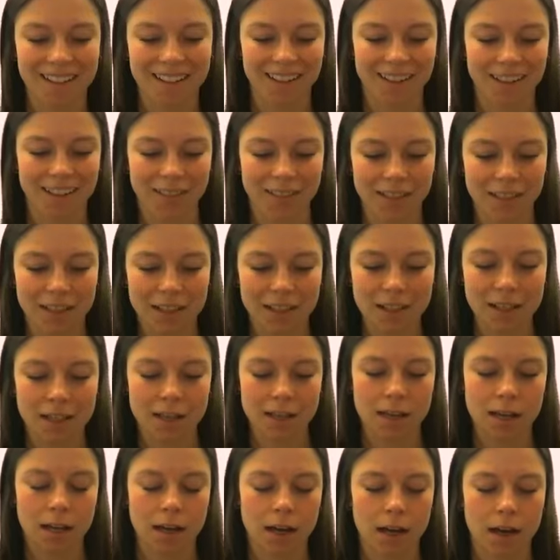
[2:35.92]
you.
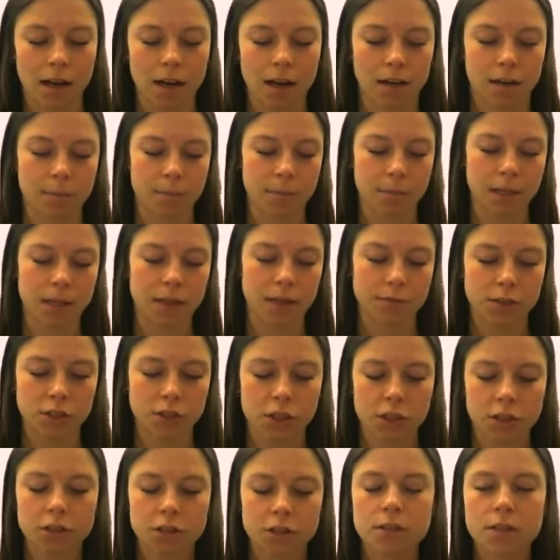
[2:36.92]
If
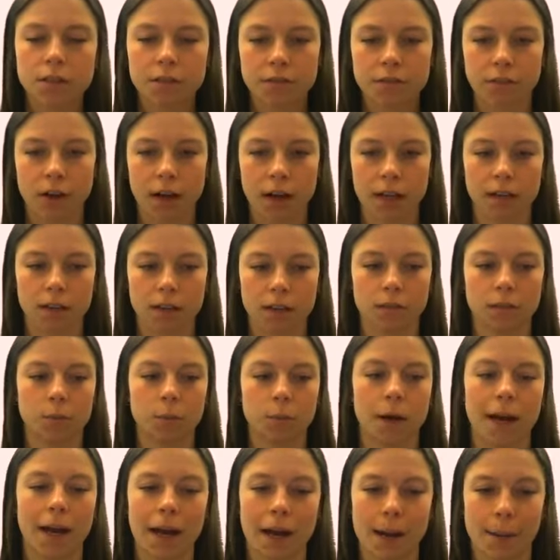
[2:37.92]
charges are filed,
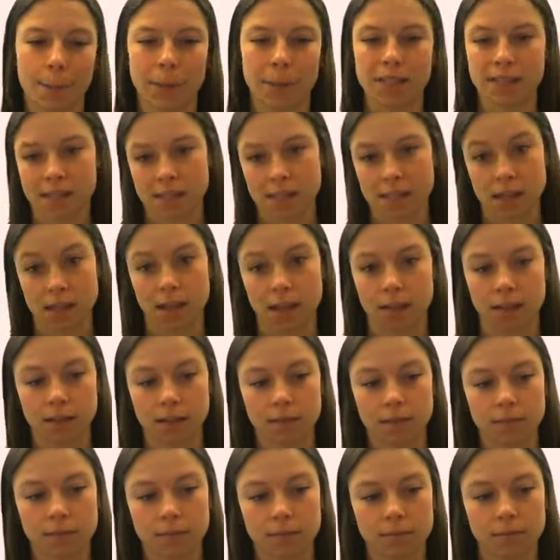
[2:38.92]
what happens
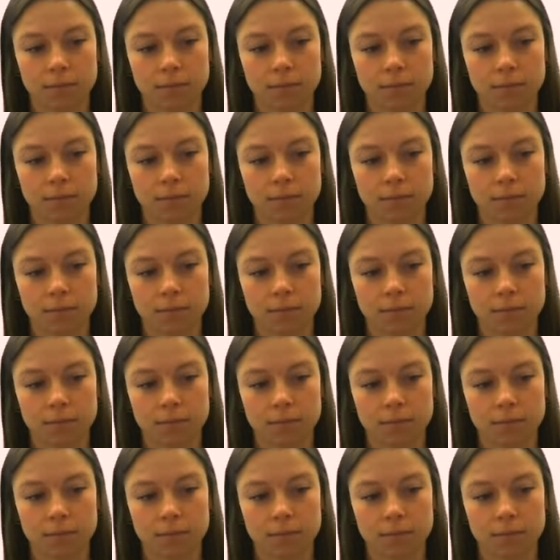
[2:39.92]
then?